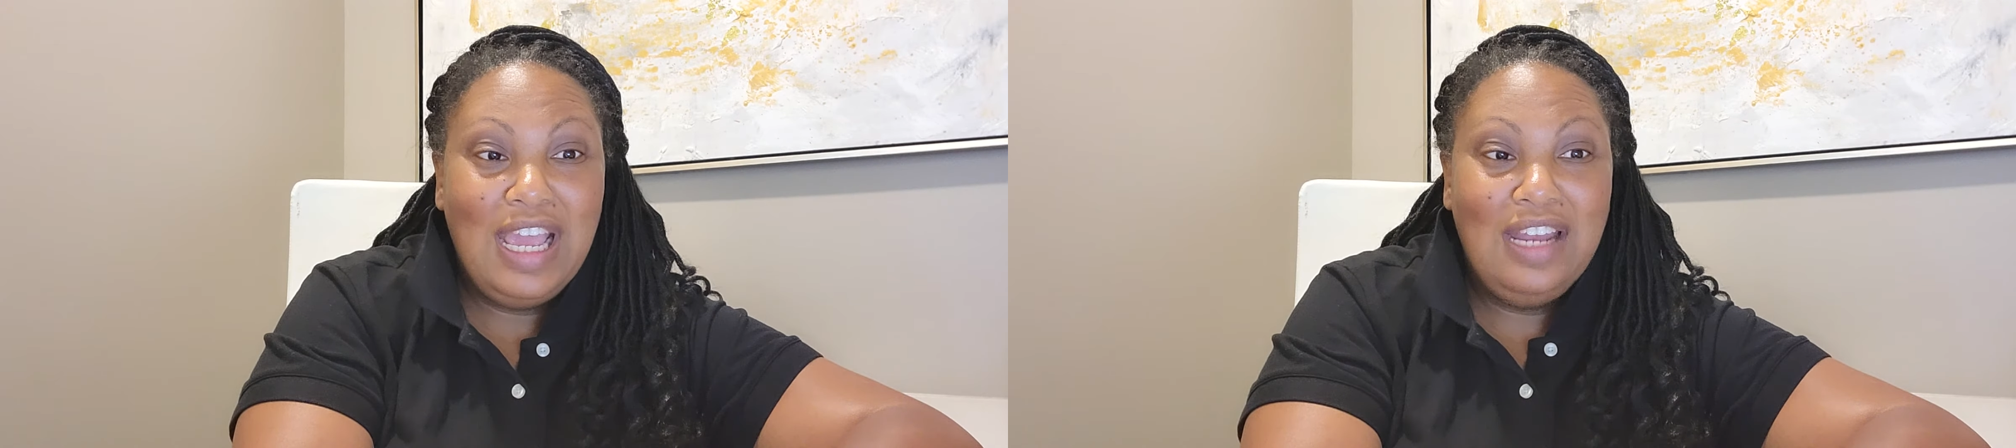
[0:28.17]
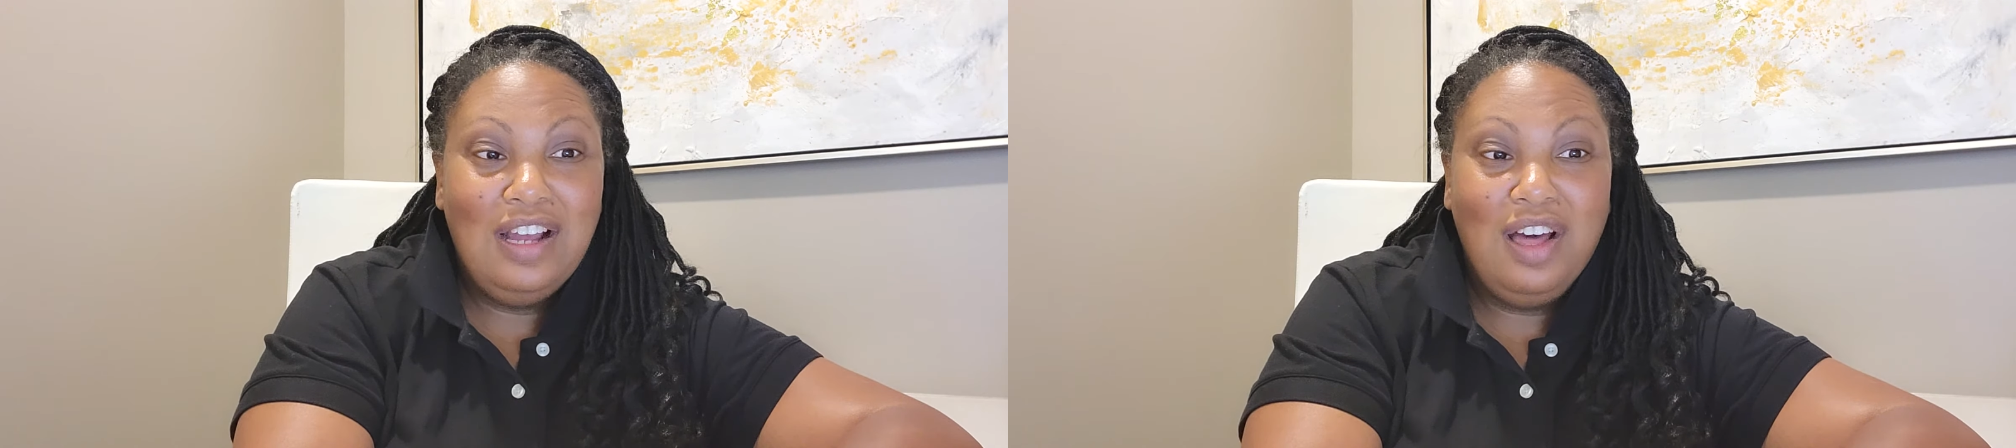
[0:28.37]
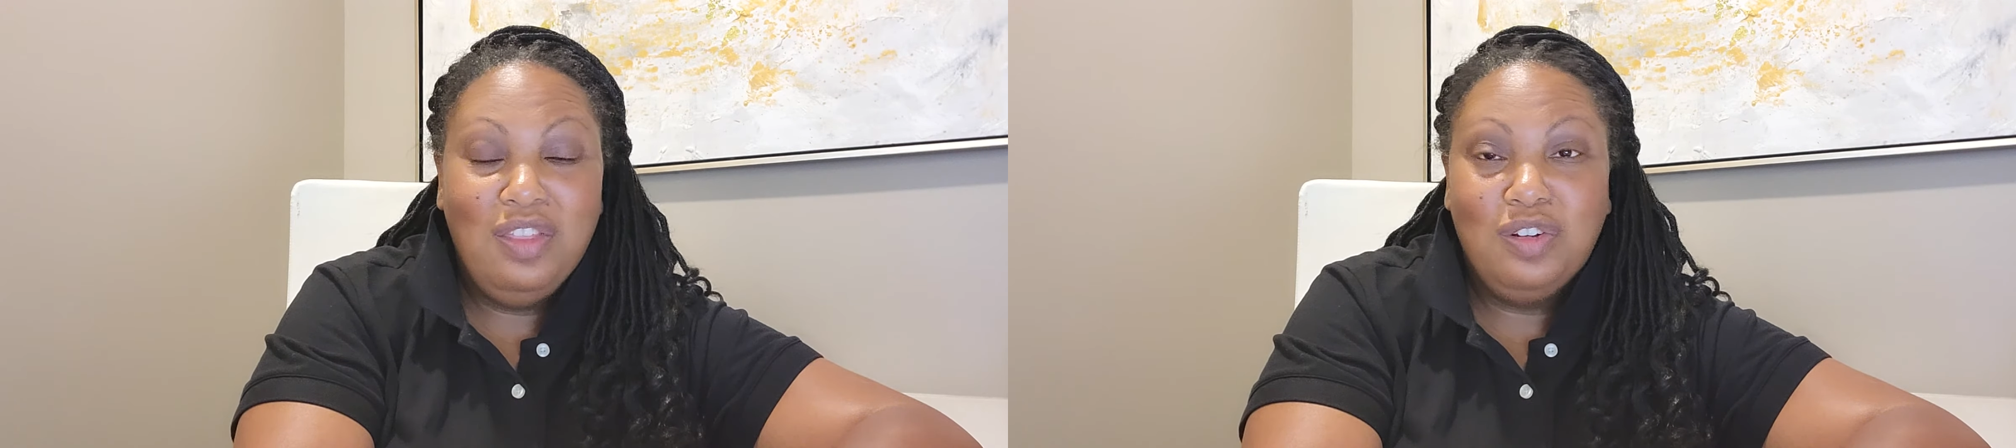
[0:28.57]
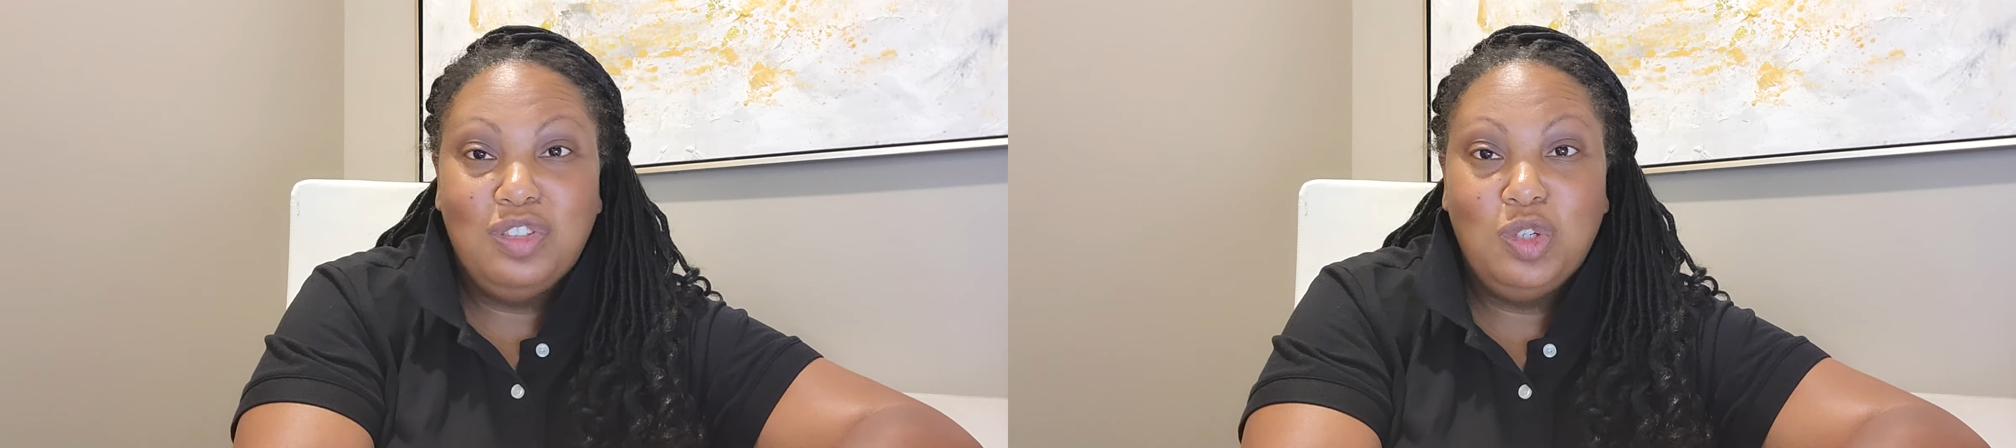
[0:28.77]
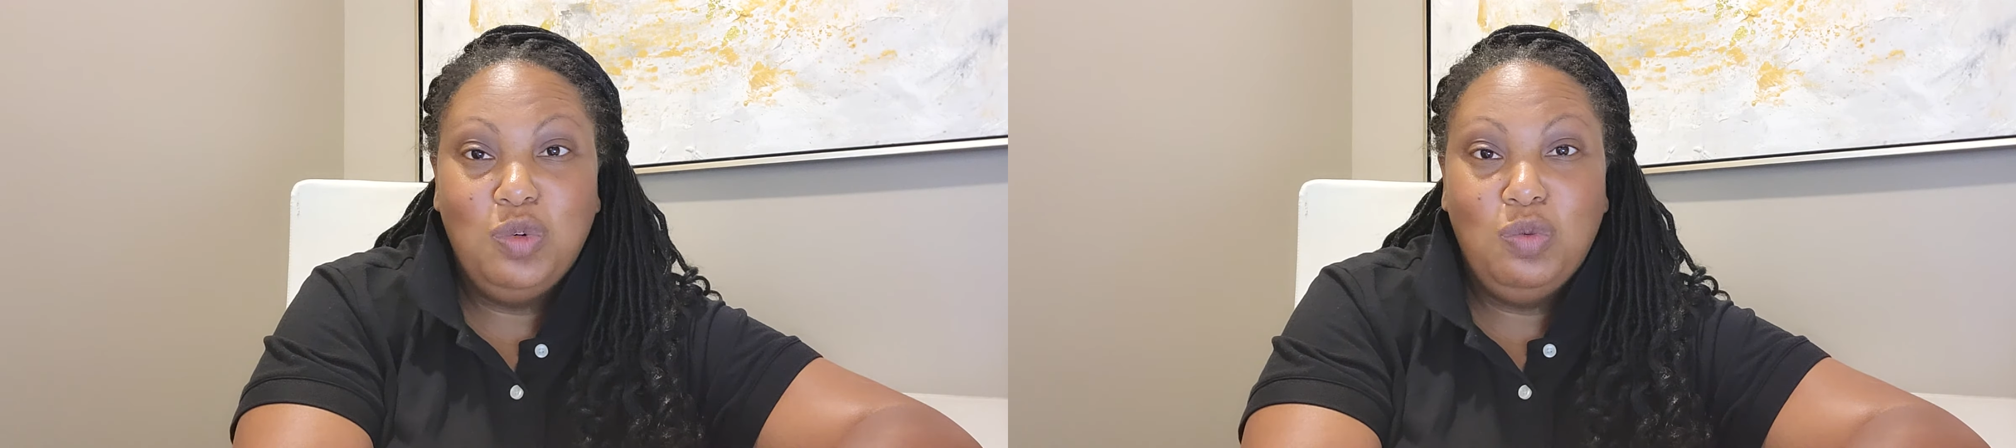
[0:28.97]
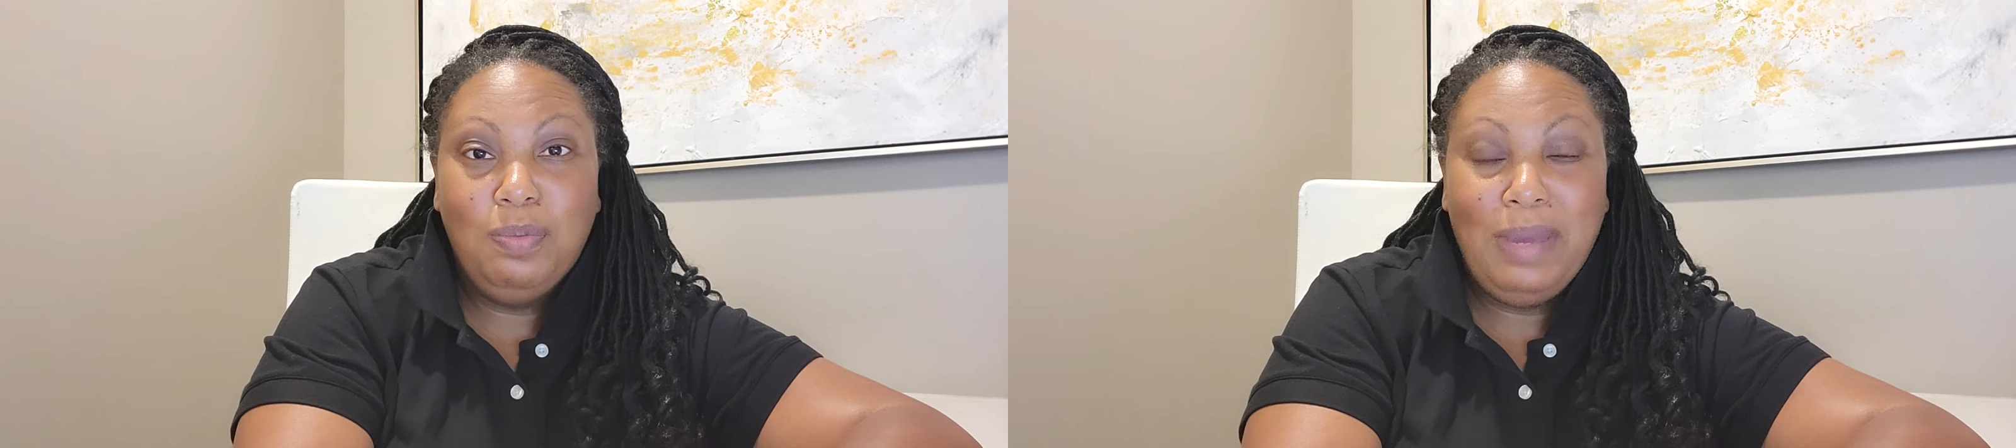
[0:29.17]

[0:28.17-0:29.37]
and others who will